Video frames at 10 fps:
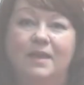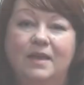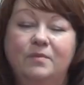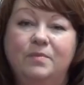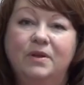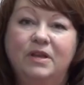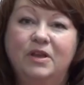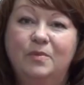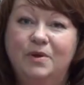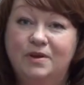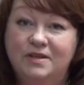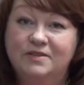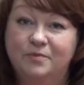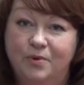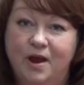In building communities
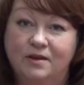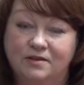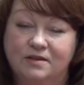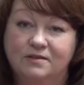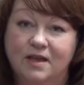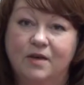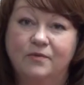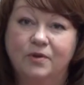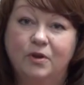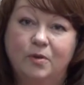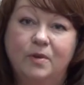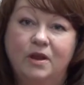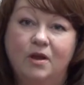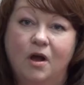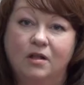of practice, California
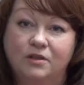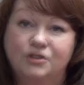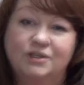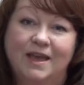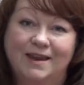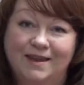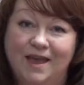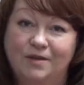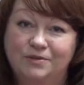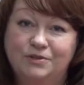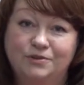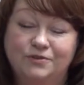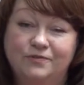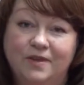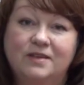community colleges and
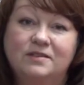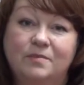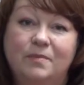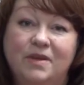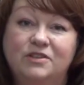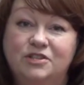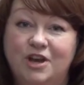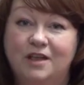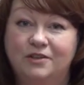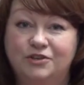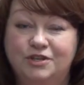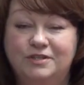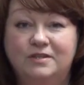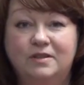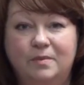counselors face some immense
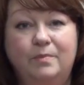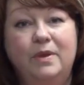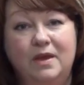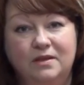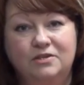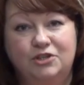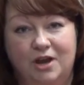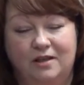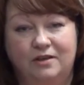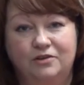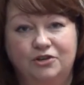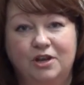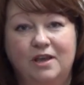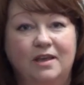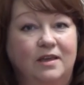challenges. The biggest challenge
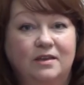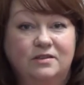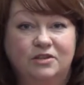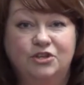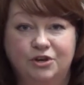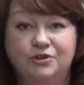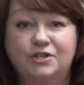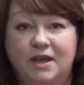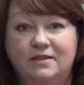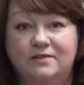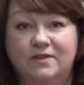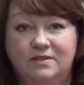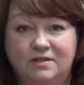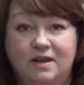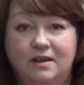is the sheer size of the
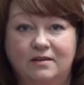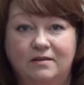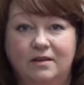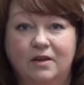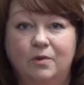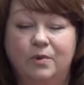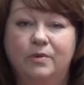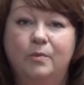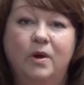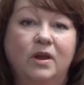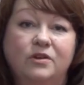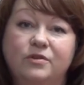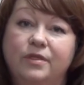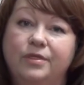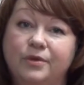state. With
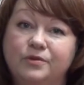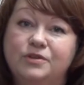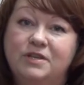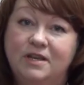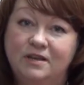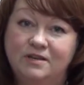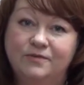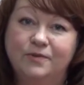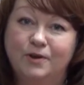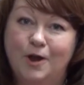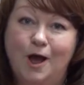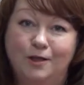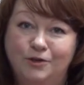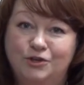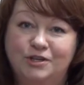113 different
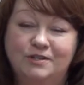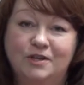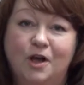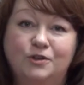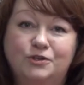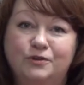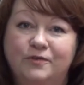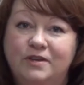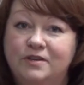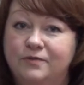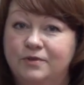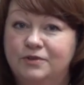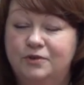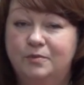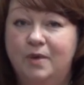colleges, all serving different
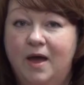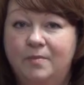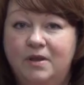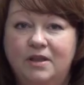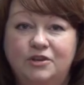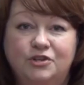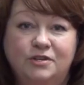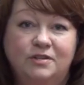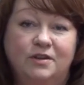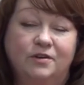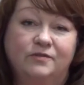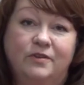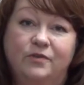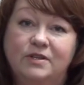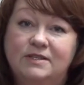student populations, there are
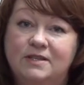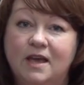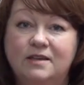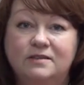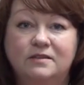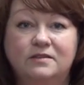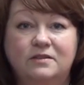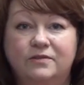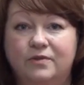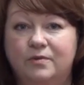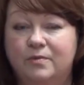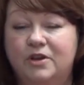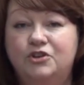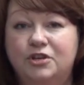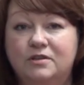different sizes, different
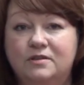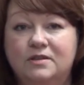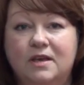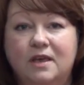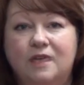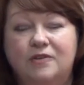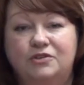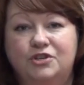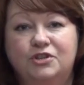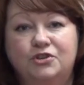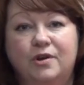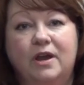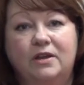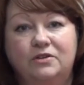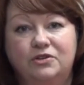regions. Just
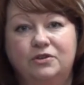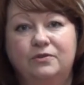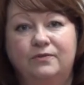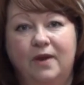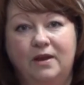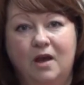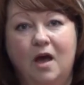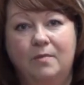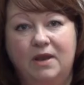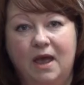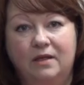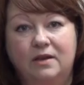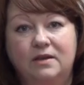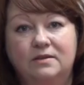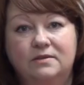trying to find
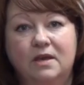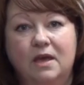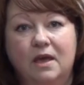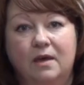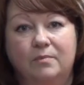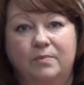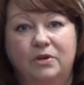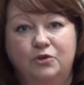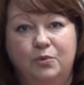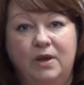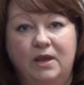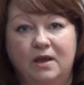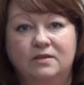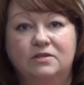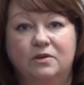commonalities between
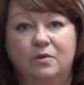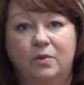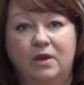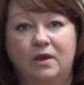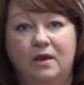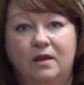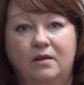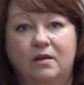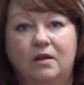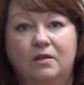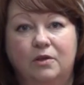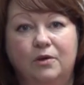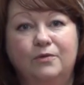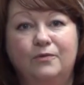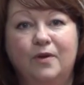us so that we can
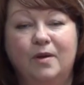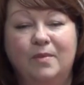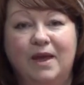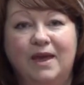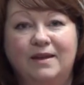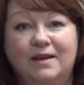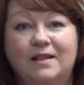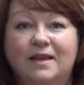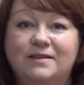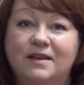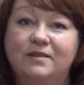learn from and collect